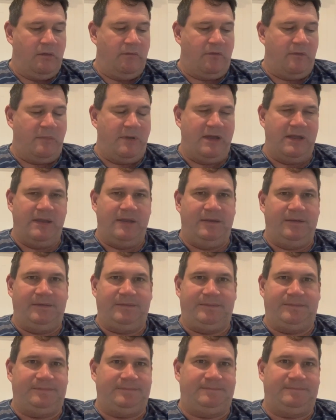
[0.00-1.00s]
for
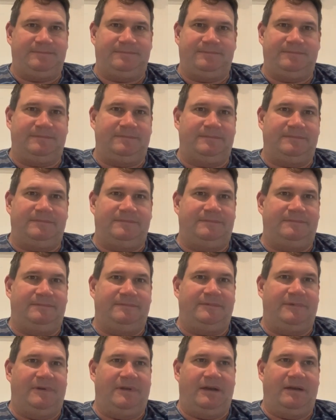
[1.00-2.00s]
me,
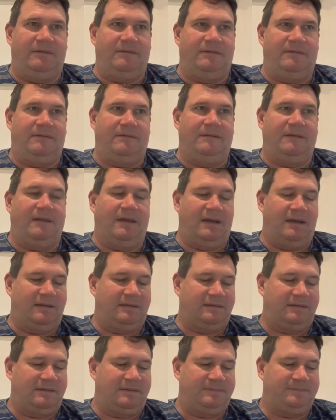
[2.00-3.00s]
you know, the
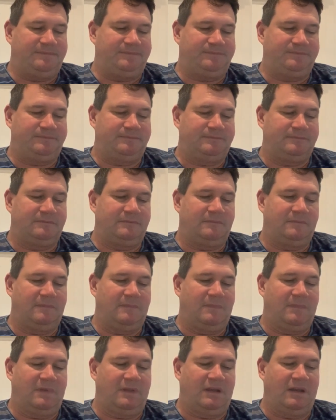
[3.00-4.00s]
last
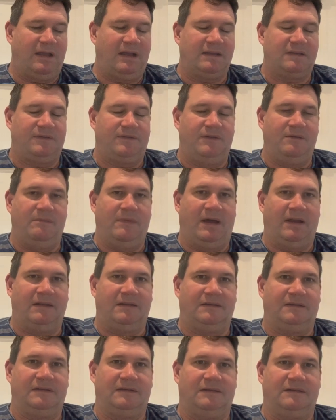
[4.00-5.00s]
the last few
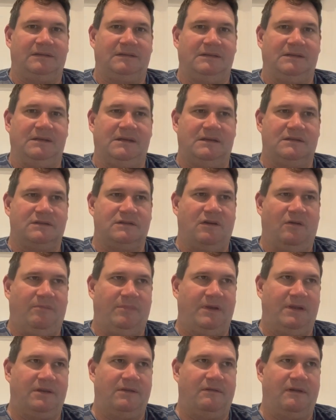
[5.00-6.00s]
months has
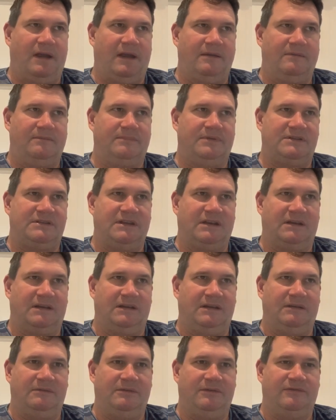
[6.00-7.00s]
not been great,
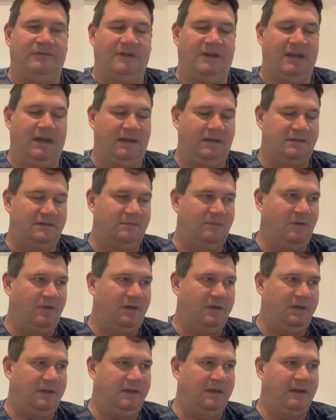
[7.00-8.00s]
particularly with regard to
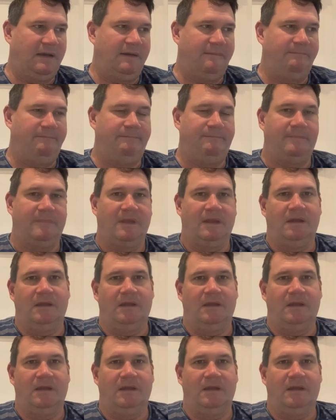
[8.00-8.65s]
my um,